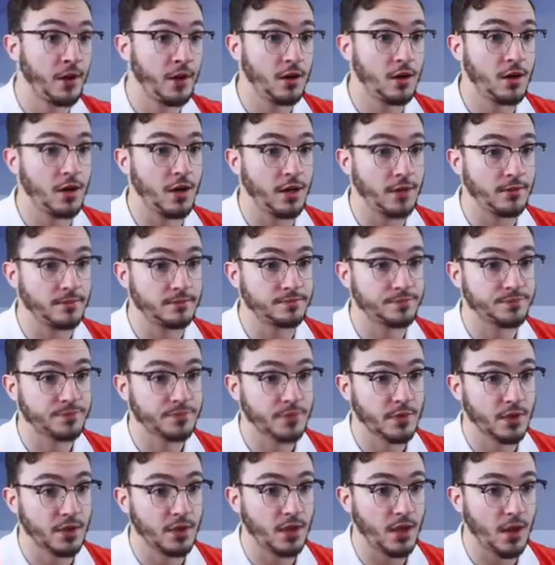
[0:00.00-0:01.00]
All right,
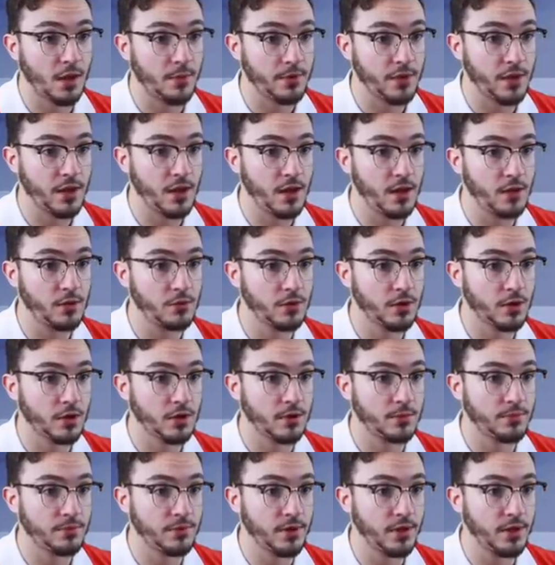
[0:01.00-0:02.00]
Gabriel, we're
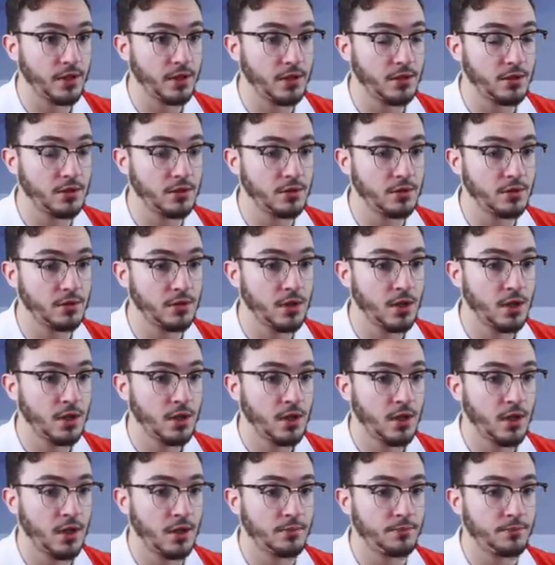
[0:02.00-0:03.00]
gonna play you.
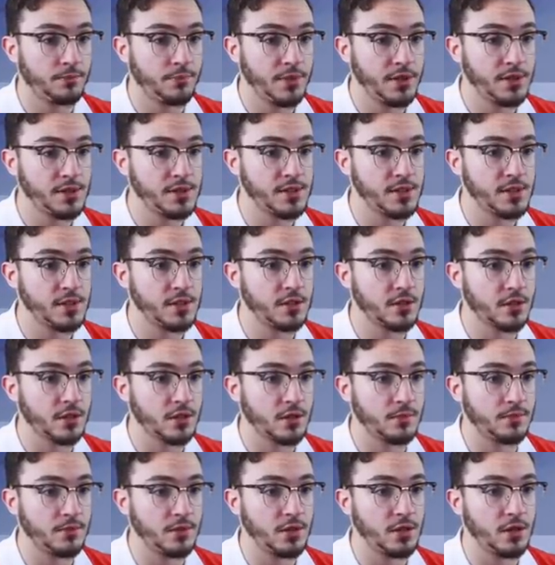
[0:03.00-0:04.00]
And Pizzi, you're
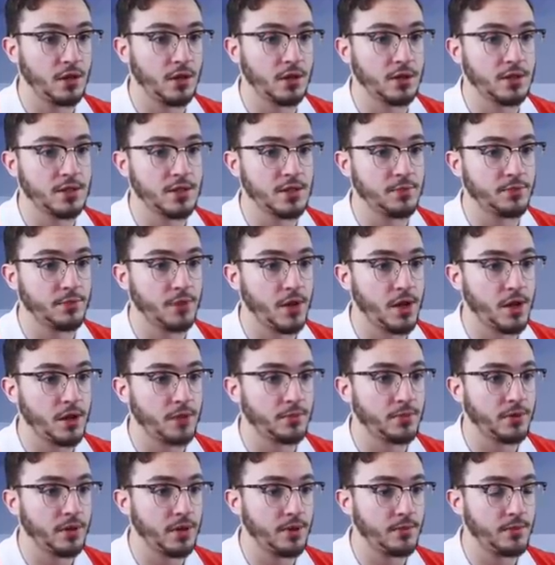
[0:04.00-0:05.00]
gonna be our deep
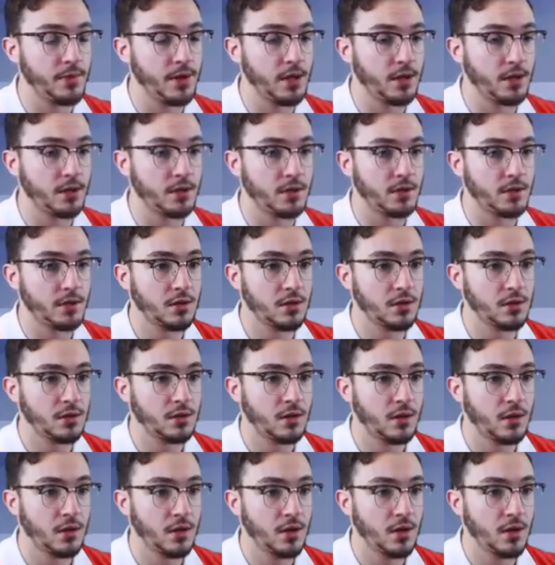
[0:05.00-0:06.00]
line playmaker.
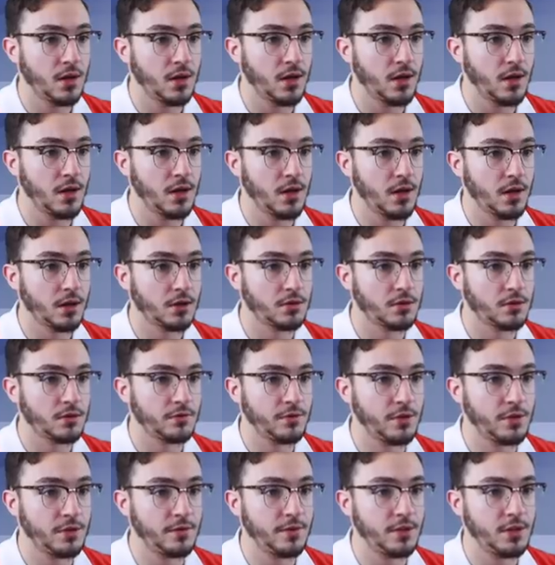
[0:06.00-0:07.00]

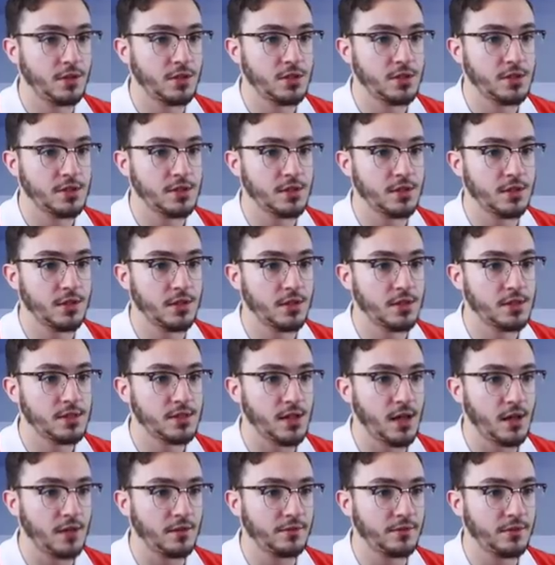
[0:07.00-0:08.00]
Krovinovic is in there,
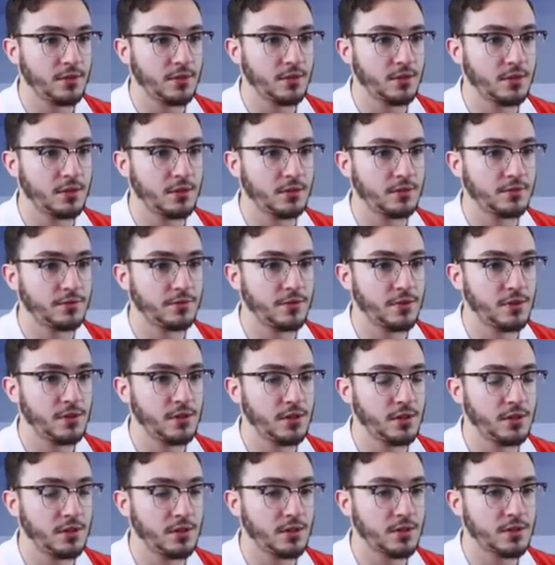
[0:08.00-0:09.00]
Salvio,
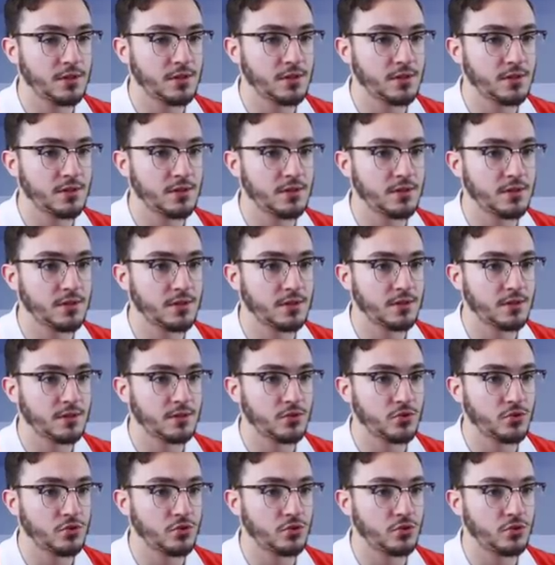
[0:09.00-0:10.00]

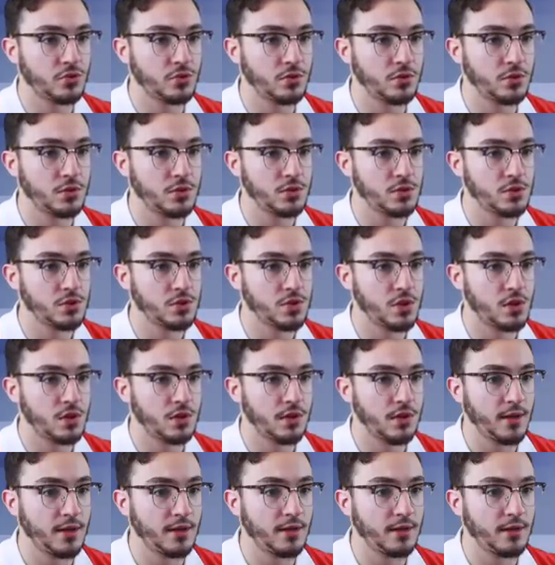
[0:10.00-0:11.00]
Felix, Jonas,
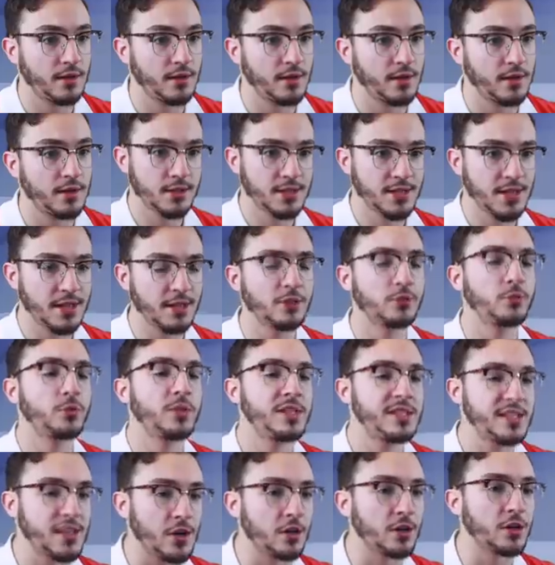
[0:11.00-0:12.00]
Jardel. Let's get
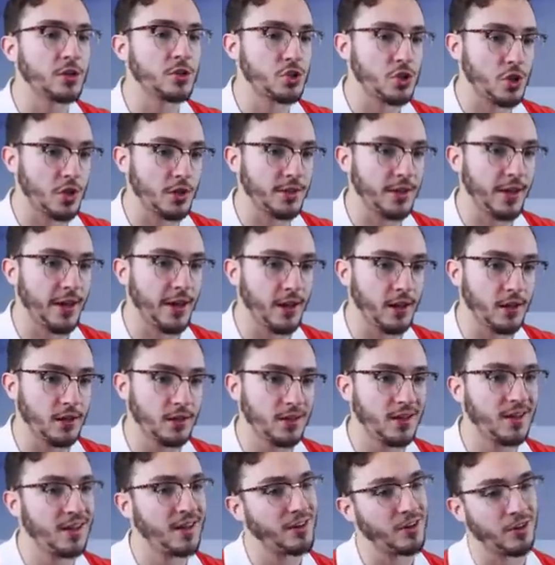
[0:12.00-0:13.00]
Luizong and Jardel.
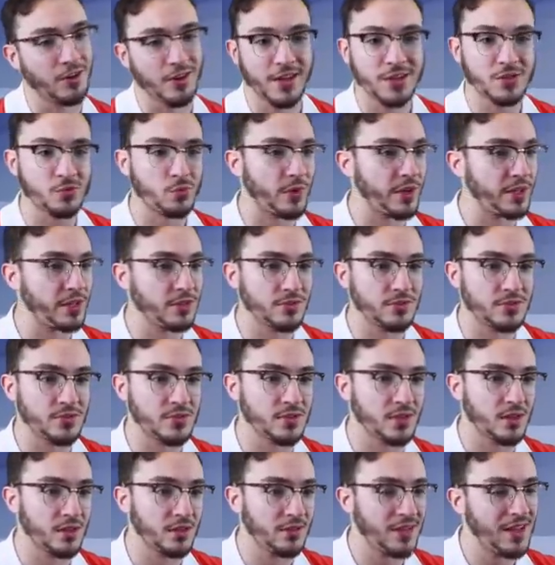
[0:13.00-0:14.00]
Ah, no, that's way too
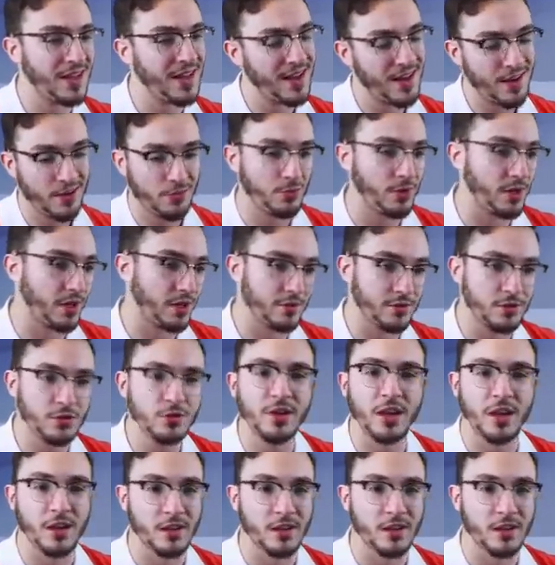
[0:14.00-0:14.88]
slow. Ah, whatever, who